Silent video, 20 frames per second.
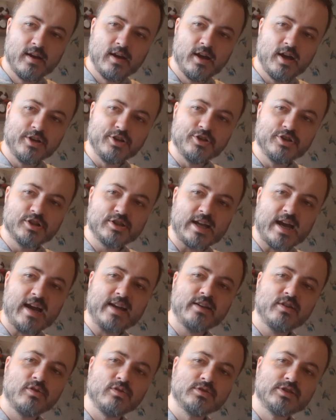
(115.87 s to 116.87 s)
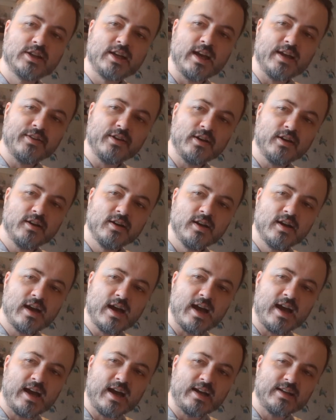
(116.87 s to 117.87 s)
And you just add it all together
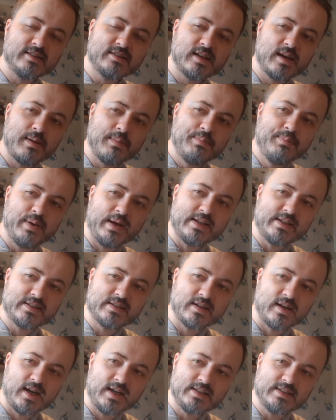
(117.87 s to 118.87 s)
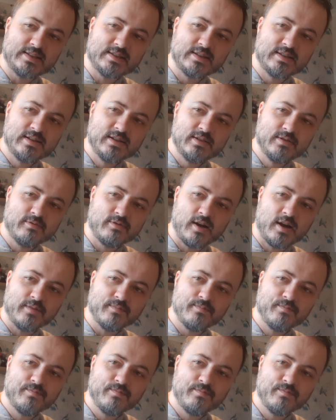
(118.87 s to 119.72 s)
as base dice, right?